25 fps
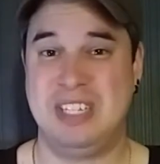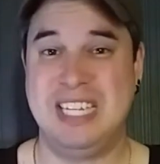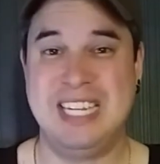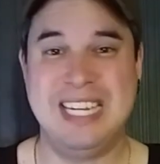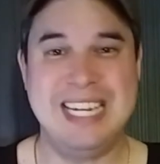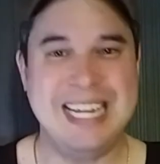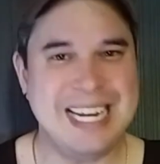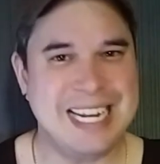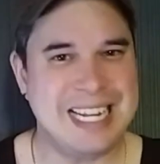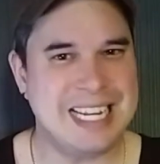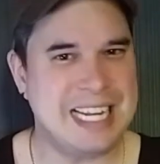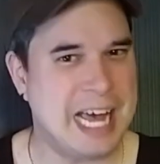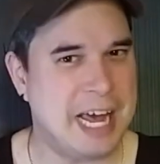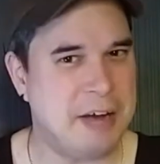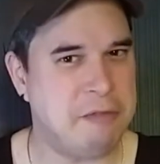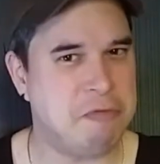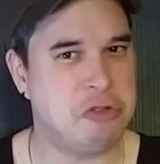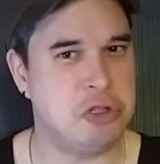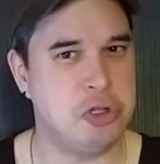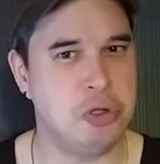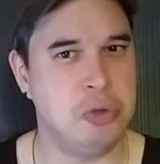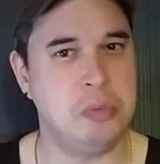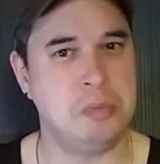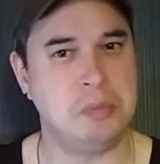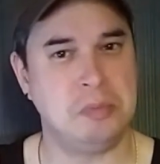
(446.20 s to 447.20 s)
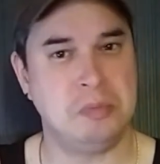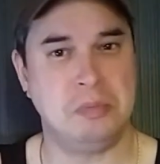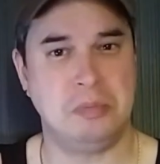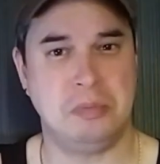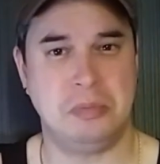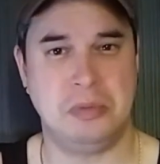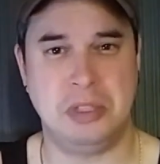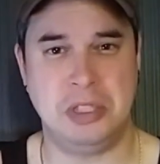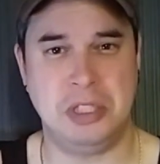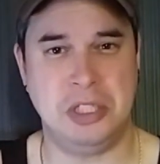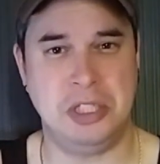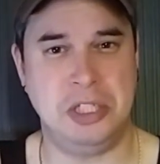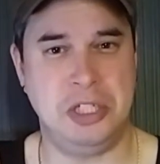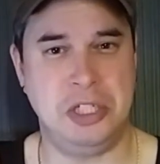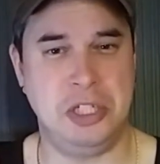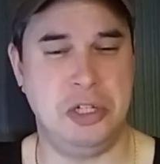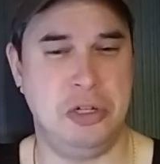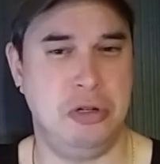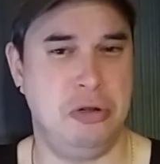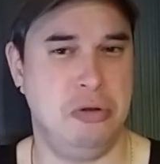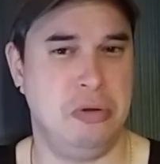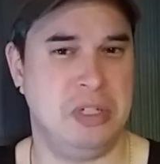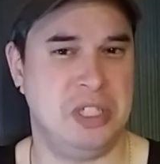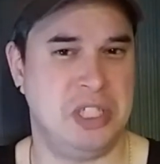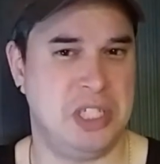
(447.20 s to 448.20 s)
You didn't have to,
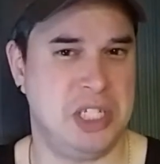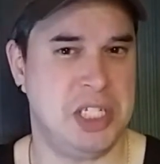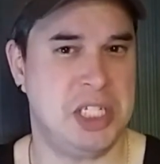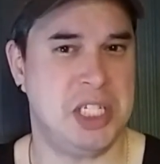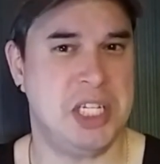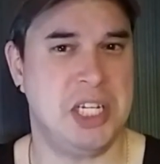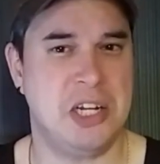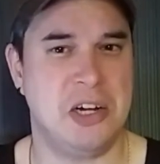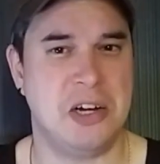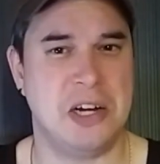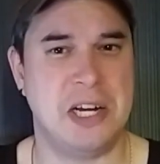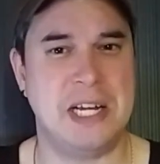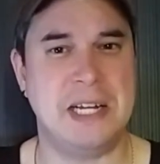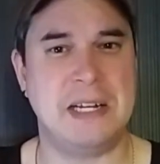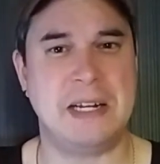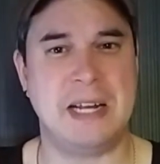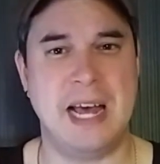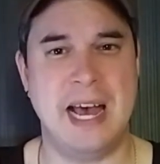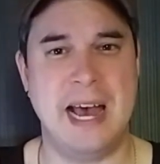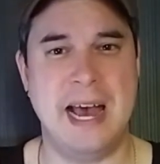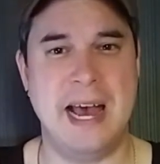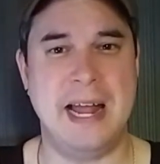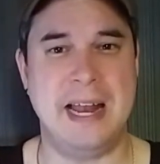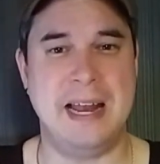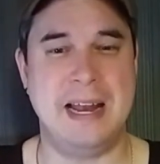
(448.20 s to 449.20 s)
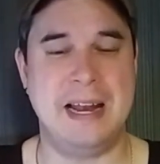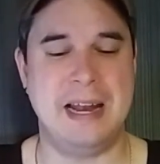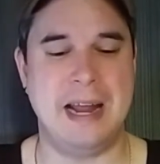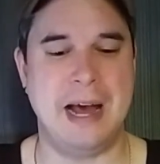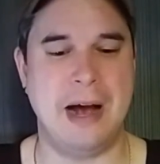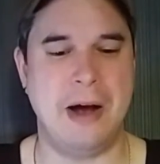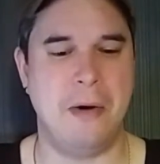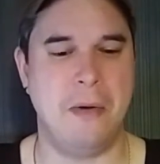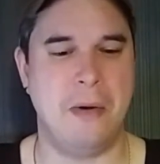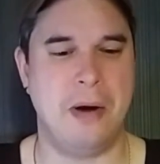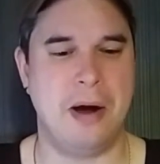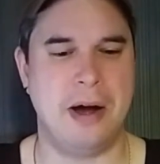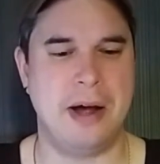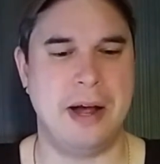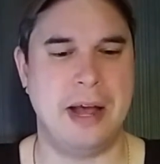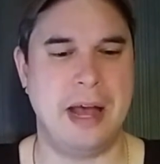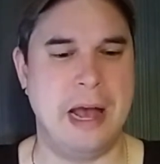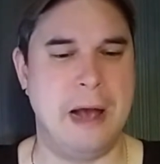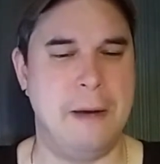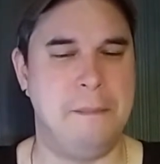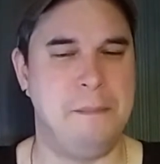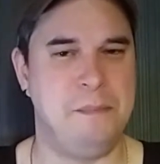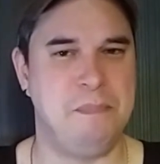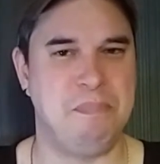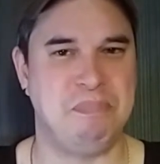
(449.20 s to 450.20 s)
you insisted on it, and now I
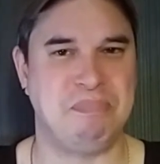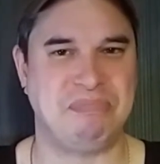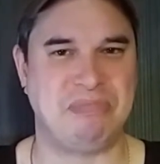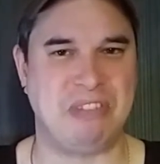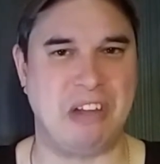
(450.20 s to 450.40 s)
am